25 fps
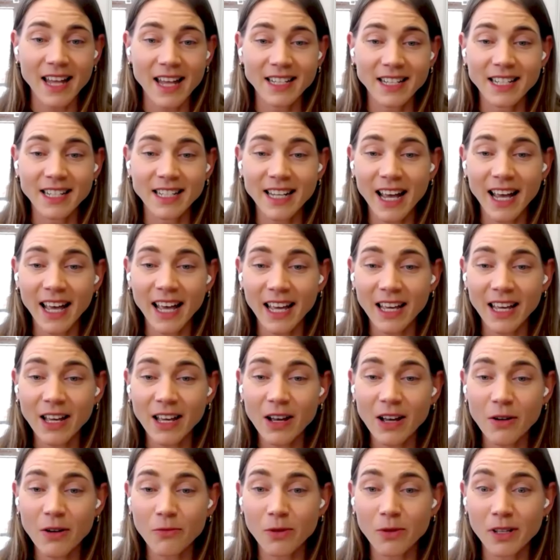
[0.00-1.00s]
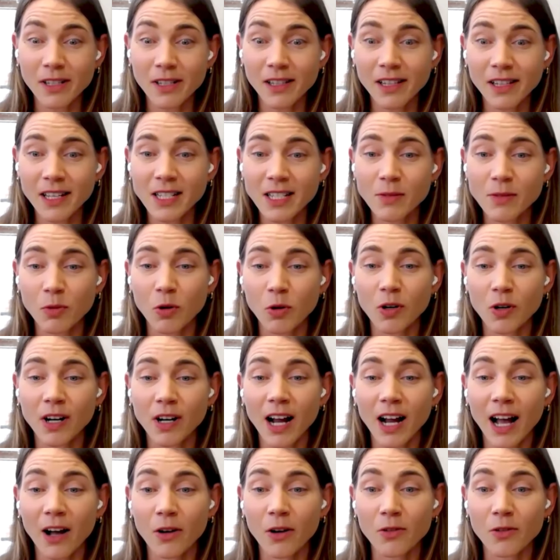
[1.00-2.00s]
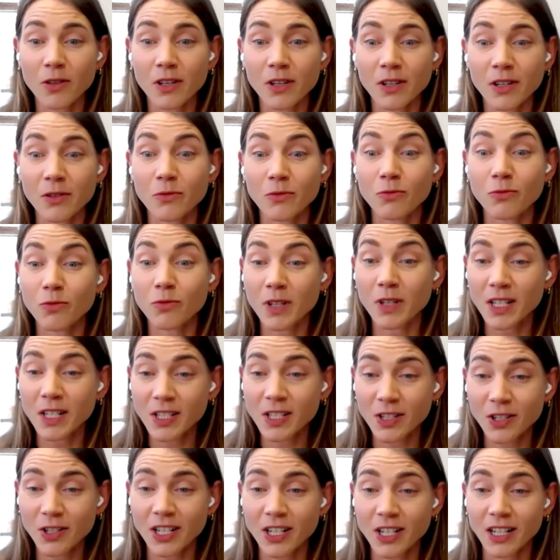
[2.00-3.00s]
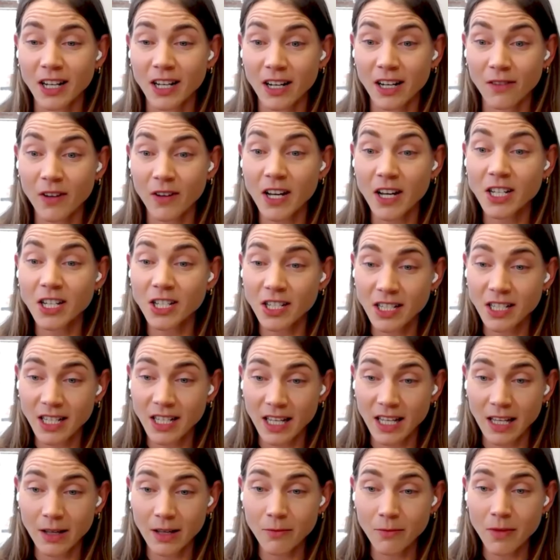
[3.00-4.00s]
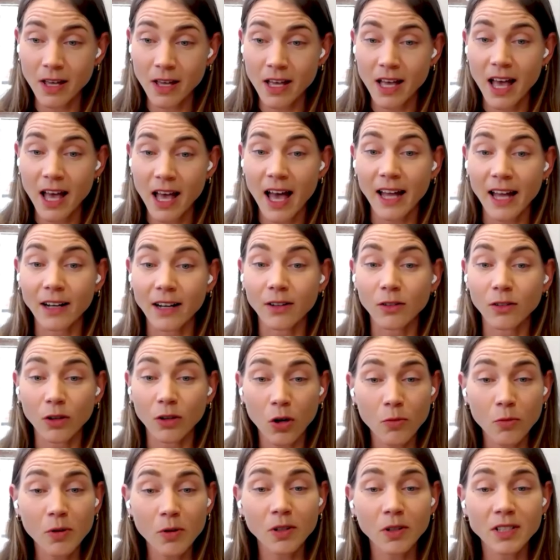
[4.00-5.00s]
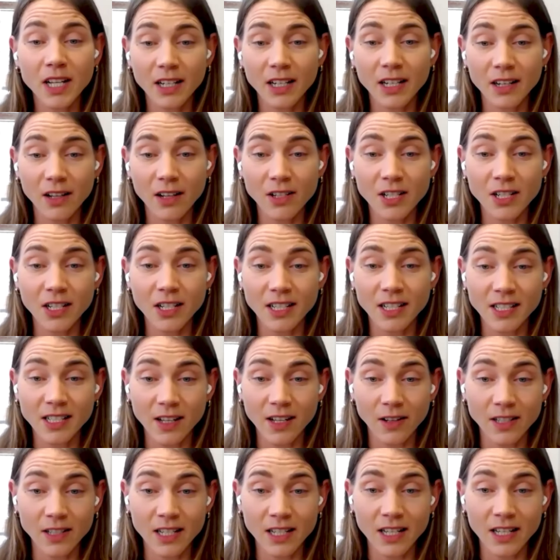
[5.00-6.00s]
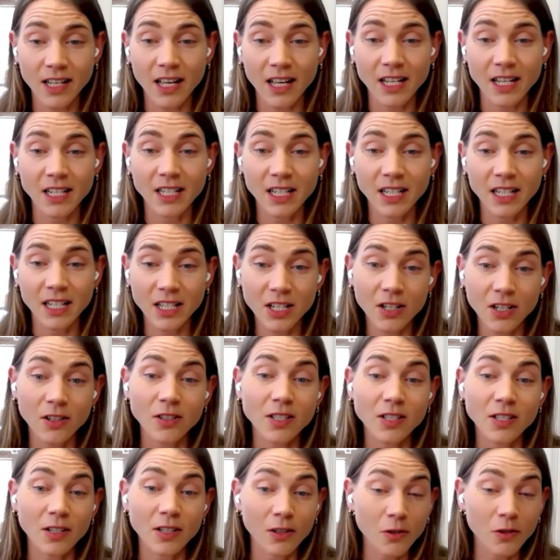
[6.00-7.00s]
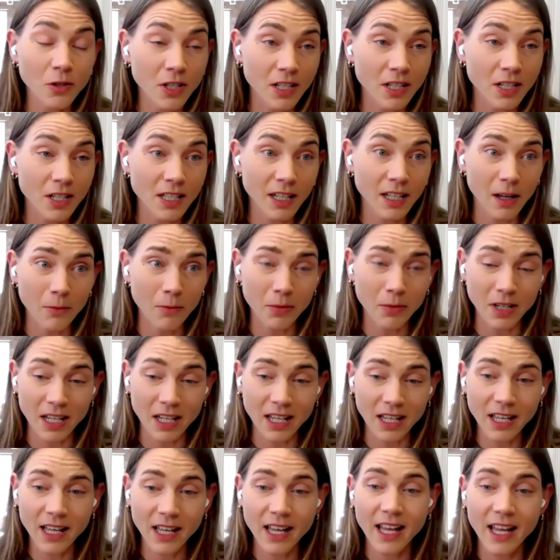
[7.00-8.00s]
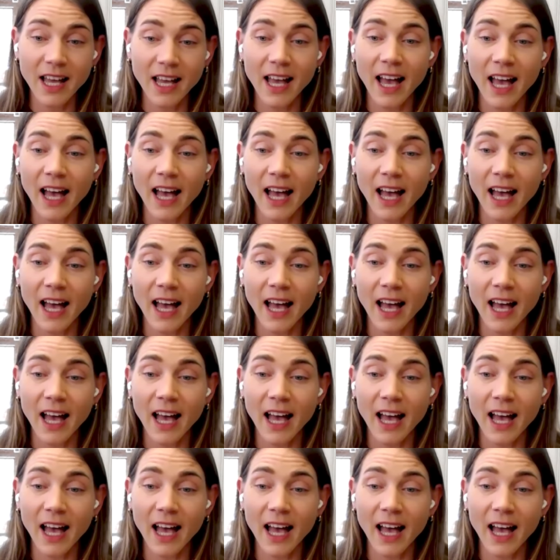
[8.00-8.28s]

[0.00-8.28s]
And today, we'll explore how the research and innovation team at a global technology consulting and digital solutions company,